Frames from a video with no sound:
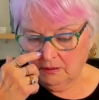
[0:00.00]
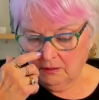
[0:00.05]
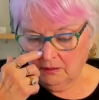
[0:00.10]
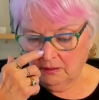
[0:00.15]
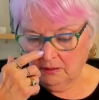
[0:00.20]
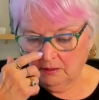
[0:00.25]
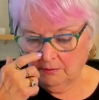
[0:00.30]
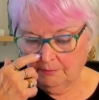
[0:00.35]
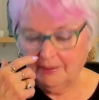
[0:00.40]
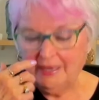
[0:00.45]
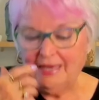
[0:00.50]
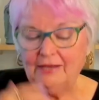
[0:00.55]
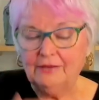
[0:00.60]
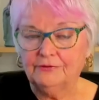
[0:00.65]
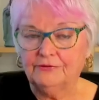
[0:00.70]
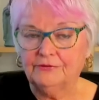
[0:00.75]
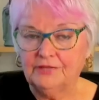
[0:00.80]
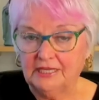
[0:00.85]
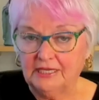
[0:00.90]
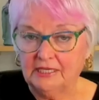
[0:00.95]

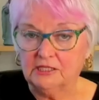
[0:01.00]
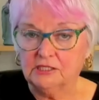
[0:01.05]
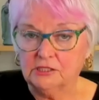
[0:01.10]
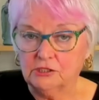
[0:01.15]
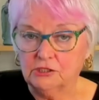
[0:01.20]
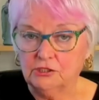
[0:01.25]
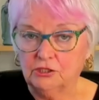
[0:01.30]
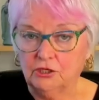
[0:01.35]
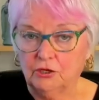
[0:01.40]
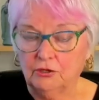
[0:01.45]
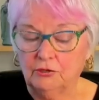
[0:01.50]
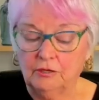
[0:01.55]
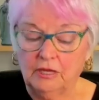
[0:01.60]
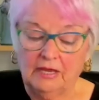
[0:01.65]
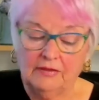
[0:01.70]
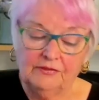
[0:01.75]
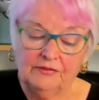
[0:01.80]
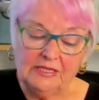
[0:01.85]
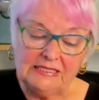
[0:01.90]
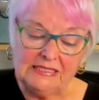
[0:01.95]
about things,
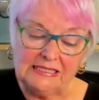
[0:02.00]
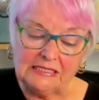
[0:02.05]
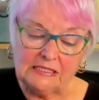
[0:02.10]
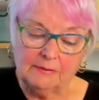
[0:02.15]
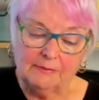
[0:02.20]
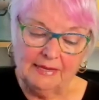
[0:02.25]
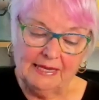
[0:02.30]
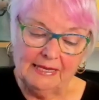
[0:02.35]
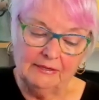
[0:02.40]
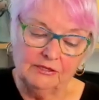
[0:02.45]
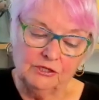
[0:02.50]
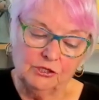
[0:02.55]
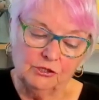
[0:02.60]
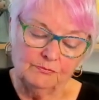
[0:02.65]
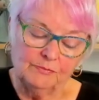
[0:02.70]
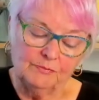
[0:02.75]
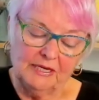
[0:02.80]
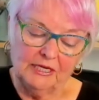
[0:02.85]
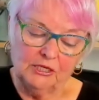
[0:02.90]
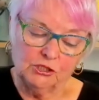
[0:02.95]
and this is about
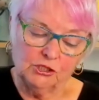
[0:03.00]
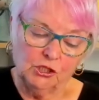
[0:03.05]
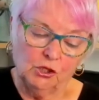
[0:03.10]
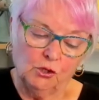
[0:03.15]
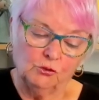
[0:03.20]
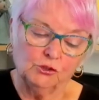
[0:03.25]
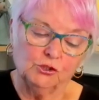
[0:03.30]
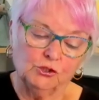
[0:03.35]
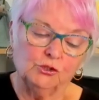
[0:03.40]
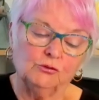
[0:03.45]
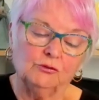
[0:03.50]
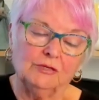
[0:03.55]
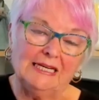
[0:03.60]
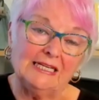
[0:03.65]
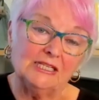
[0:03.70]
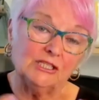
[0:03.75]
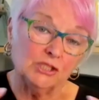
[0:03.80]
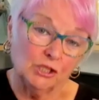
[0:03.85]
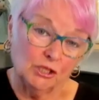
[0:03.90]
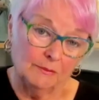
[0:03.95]
you being told you
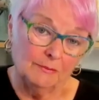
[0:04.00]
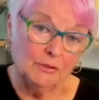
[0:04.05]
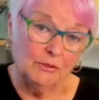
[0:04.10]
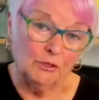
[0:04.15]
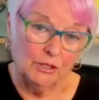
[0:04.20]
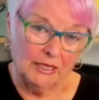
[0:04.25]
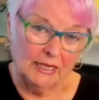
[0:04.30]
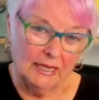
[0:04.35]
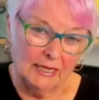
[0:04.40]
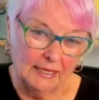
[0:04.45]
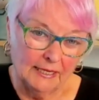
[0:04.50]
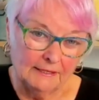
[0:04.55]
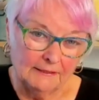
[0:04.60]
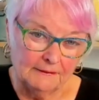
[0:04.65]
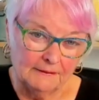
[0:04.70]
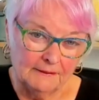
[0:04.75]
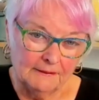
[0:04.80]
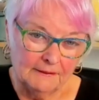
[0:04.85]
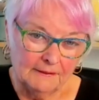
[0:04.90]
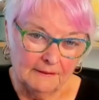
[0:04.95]
need to communicate.
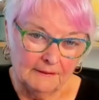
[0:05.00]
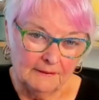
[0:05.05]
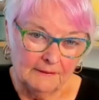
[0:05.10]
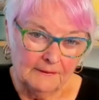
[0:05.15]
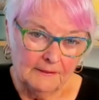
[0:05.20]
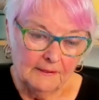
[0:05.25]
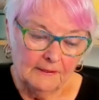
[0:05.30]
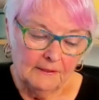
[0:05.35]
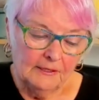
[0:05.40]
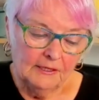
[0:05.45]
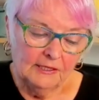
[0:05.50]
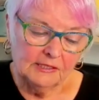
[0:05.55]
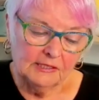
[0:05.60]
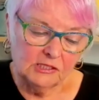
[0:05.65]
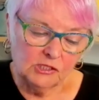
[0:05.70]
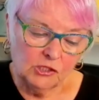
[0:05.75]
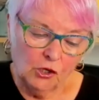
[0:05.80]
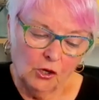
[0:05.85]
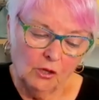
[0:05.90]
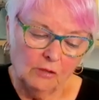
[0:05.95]

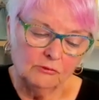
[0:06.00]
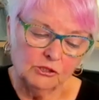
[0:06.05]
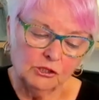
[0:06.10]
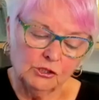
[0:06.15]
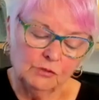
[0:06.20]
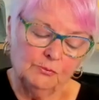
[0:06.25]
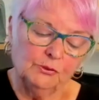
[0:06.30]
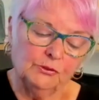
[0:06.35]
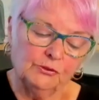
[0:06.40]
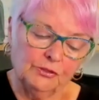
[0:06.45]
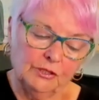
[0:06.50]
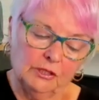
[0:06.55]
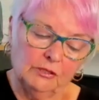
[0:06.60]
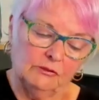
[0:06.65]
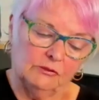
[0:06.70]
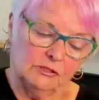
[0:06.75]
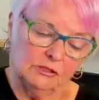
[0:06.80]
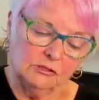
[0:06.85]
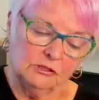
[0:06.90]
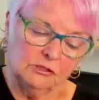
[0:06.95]
It's time to
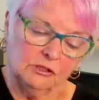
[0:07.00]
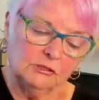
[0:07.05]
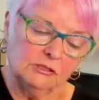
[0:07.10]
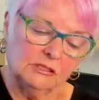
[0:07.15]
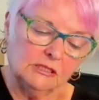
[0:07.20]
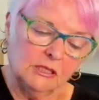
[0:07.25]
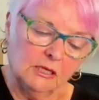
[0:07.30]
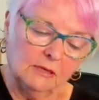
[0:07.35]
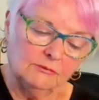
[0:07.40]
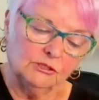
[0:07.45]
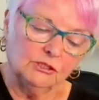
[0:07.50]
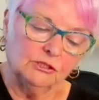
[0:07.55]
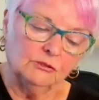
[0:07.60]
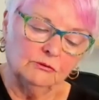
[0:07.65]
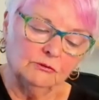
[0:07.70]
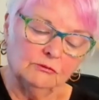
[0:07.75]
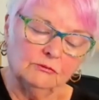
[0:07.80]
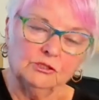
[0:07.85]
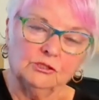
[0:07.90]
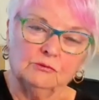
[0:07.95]
it's time
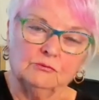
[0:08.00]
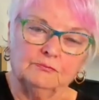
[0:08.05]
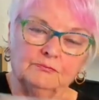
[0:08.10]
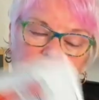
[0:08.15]
to